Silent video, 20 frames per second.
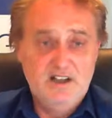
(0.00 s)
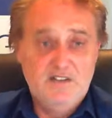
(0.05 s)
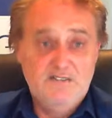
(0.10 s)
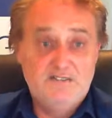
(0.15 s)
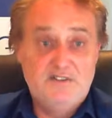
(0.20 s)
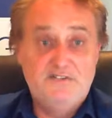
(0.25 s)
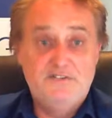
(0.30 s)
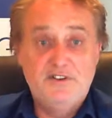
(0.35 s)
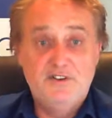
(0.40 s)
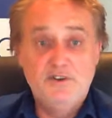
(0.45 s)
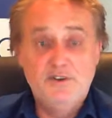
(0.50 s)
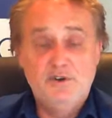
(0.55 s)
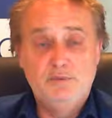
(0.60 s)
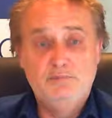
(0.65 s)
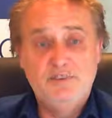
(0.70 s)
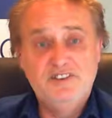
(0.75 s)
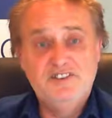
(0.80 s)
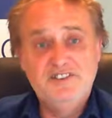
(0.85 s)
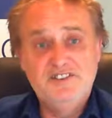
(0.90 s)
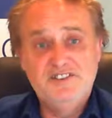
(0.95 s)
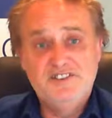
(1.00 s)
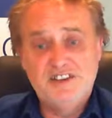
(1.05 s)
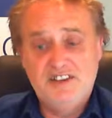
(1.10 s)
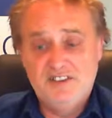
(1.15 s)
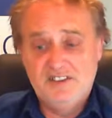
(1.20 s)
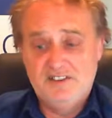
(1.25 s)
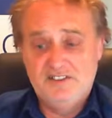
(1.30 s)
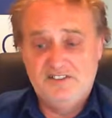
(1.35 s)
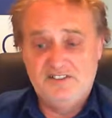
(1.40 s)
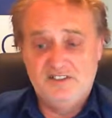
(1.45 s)
fulfill your business
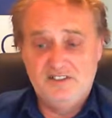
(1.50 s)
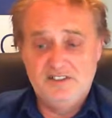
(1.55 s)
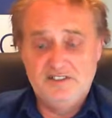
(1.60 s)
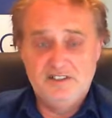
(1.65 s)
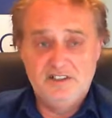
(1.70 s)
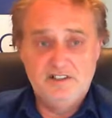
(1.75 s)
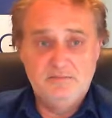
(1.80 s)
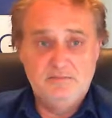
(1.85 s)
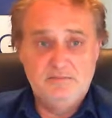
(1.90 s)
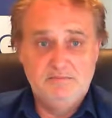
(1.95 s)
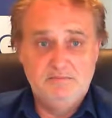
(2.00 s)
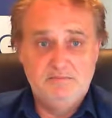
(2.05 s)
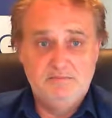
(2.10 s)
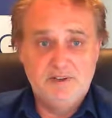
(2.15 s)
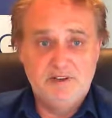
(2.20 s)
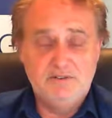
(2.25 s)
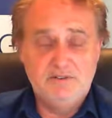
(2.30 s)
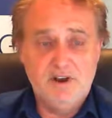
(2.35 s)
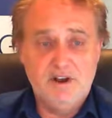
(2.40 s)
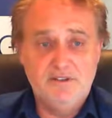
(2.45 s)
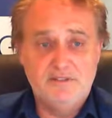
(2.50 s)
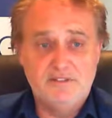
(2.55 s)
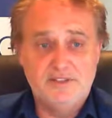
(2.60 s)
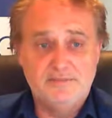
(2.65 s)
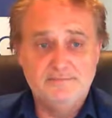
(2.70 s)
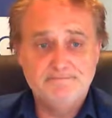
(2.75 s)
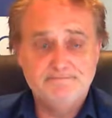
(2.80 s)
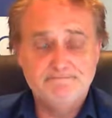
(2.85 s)
and certainly a bit of growth.